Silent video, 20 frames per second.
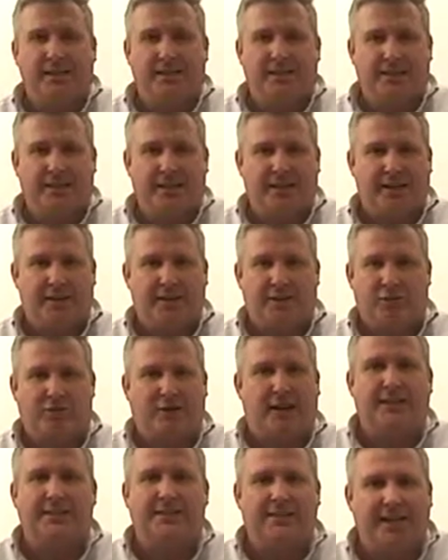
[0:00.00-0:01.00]
the
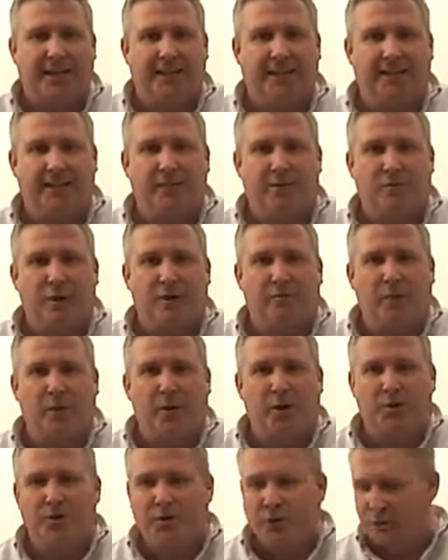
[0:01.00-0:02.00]
Christ and the 12
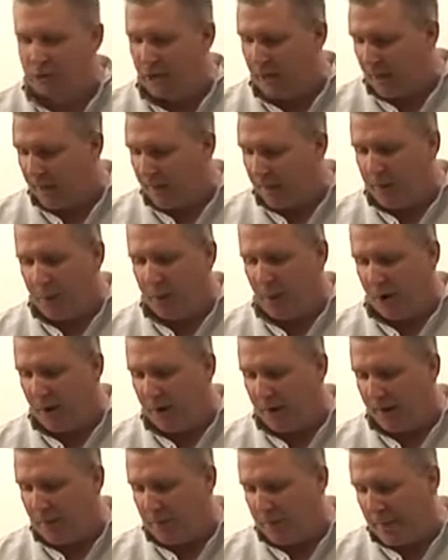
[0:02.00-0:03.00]
apostles,
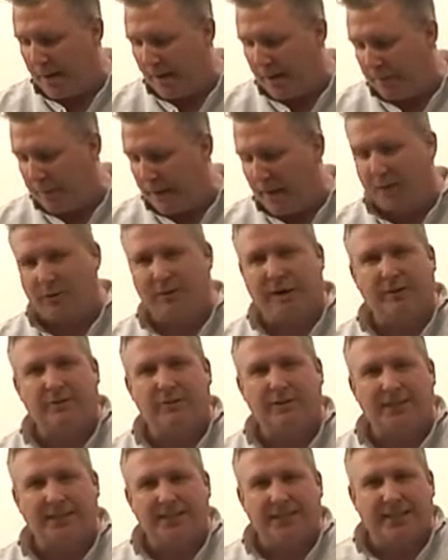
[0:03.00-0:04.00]
but my background
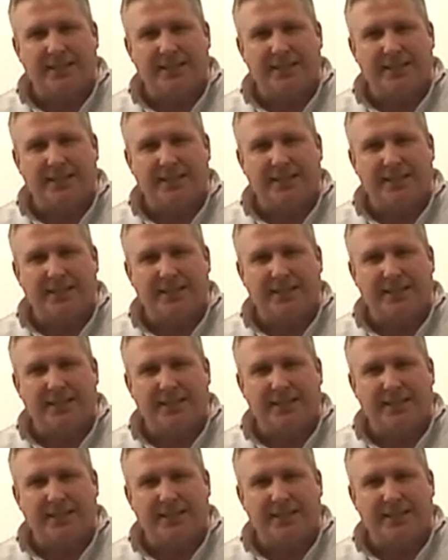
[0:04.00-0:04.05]
is in